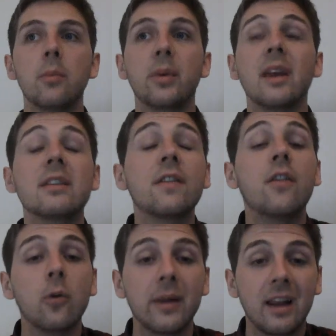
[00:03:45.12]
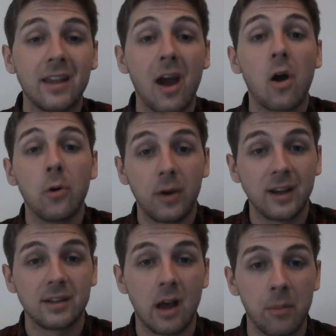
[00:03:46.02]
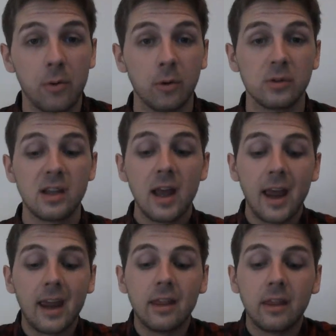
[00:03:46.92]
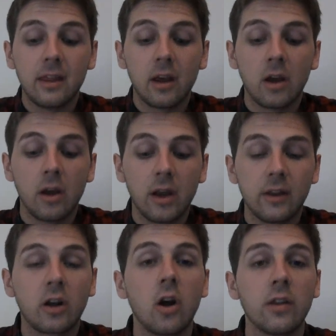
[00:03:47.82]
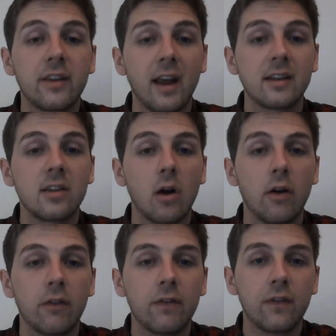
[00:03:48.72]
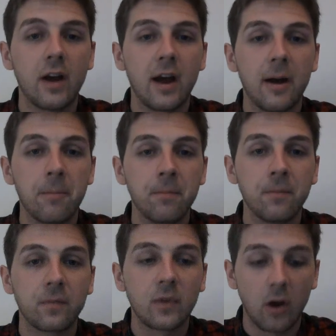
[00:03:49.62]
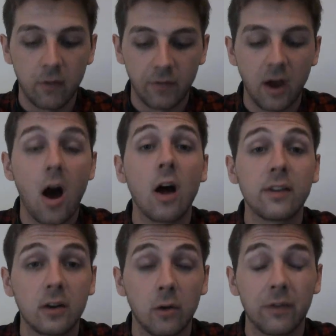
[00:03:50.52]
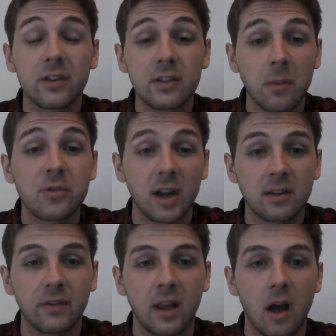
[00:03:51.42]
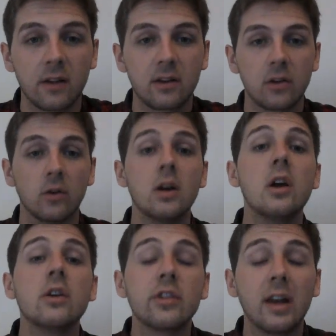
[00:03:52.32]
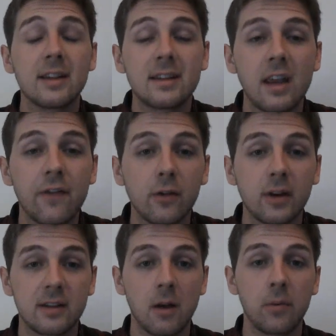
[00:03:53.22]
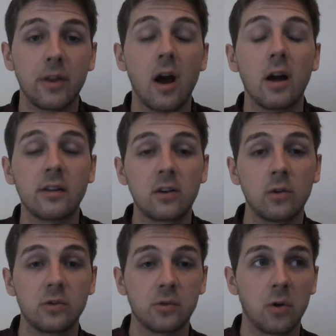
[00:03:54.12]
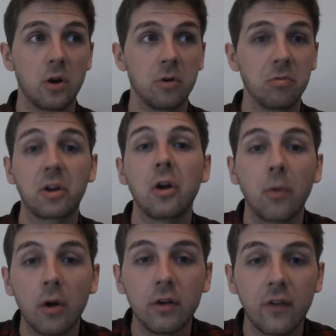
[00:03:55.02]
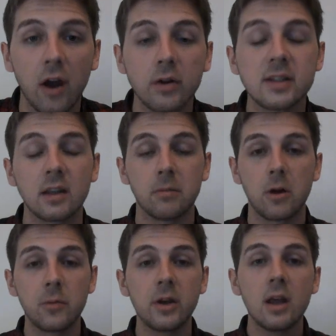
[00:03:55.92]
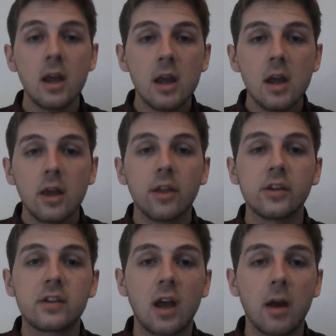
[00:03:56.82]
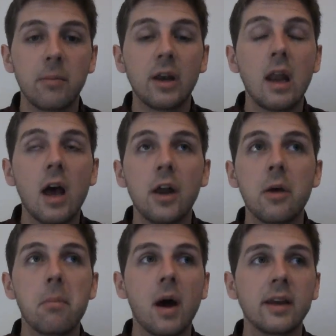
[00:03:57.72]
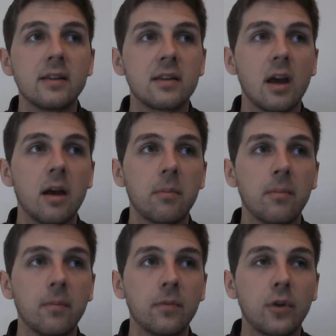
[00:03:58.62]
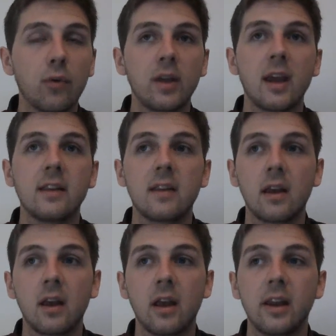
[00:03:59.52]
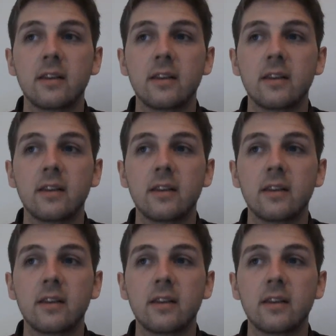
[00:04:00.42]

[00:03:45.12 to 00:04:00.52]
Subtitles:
begin to formulate their own examples in the context of the article, of the subject of the article. So let's say, for example, the articles are on the coronavirus at the moment. The learner might create an